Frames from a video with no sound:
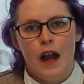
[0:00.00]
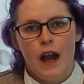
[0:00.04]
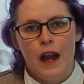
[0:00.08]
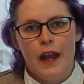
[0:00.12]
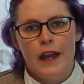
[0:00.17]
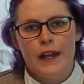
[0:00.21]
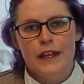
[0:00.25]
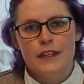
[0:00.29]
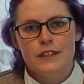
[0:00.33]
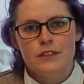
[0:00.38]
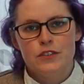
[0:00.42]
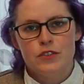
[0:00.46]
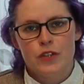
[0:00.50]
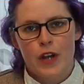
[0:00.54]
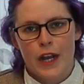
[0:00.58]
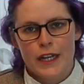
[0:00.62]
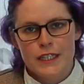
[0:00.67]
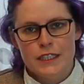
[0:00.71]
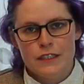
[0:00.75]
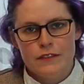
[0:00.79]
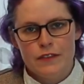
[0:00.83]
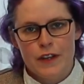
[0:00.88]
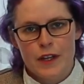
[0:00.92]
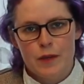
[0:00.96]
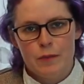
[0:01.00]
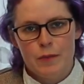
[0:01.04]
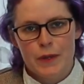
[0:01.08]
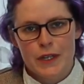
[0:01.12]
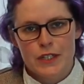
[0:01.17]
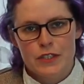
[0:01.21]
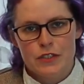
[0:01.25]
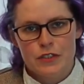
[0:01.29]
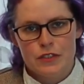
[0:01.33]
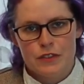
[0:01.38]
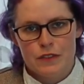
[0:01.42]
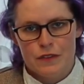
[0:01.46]
I tried to find
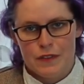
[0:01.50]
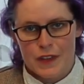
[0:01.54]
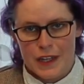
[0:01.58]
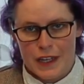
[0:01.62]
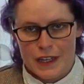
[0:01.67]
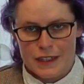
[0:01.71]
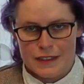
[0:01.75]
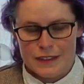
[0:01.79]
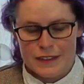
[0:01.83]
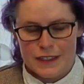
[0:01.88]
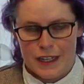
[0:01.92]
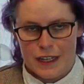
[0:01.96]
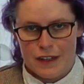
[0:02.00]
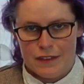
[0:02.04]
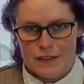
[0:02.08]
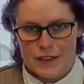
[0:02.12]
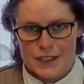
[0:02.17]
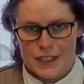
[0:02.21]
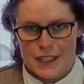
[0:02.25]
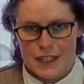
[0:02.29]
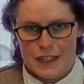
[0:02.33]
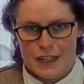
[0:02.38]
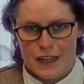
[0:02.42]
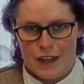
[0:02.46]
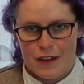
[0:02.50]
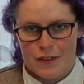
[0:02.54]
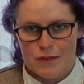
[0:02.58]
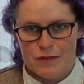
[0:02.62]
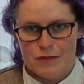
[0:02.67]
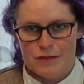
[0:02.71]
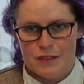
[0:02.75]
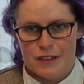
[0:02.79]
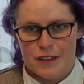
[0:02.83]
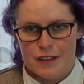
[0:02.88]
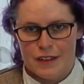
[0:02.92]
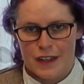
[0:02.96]
pictures of the inside of a tea
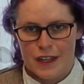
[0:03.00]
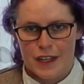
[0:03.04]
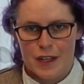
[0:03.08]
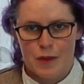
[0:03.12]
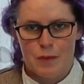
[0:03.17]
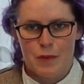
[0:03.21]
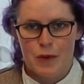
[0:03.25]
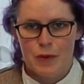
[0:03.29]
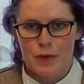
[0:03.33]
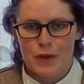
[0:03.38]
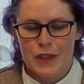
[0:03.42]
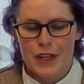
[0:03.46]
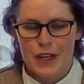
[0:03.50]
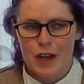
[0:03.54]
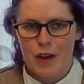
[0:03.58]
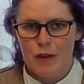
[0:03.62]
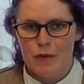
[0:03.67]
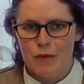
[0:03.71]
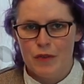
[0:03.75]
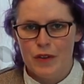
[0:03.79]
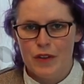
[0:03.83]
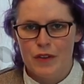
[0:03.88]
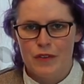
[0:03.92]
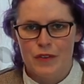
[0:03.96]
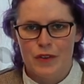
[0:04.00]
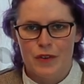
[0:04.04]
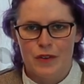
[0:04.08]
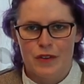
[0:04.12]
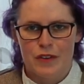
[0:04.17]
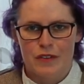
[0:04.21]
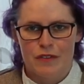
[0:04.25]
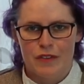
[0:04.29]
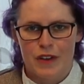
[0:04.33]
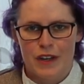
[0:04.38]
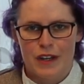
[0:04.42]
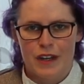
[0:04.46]
gown. That can be really helpful if you
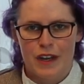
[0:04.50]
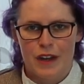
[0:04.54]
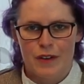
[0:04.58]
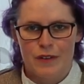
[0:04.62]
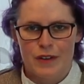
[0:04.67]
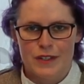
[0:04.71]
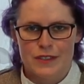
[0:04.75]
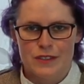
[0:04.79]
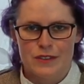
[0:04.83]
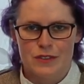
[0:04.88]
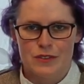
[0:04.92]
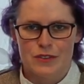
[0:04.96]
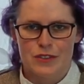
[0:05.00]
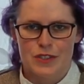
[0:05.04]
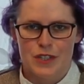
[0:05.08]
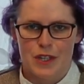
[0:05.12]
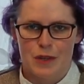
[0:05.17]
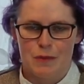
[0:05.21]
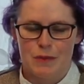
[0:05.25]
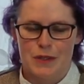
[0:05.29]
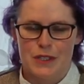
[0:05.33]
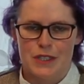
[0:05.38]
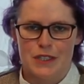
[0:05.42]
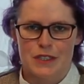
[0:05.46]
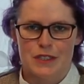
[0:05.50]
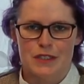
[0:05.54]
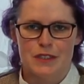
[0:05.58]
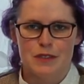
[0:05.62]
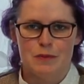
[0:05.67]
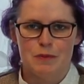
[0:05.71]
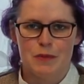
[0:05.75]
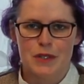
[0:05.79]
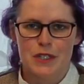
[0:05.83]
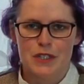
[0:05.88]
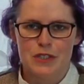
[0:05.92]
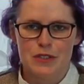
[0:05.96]
can find high resolution
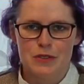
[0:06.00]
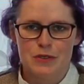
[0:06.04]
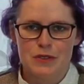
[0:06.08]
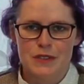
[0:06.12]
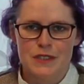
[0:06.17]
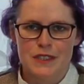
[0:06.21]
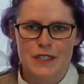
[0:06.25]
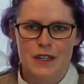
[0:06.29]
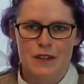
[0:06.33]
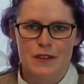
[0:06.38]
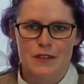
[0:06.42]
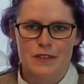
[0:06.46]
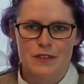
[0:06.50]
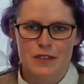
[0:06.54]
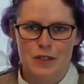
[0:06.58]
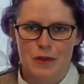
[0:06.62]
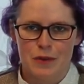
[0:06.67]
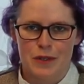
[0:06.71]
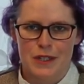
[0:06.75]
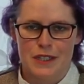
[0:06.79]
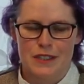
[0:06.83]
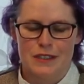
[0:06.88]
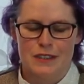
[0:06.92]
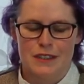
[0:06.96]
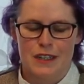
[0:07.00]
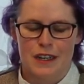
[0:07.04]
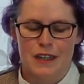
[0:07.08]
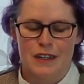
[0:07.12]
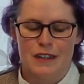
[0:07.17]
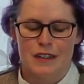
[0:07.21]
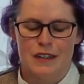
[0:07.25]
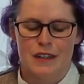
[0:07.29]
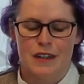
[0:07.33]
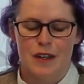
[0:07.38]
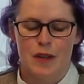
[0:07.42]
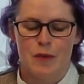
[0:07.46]
images because you can see how the sewing is
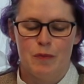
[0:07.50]
done.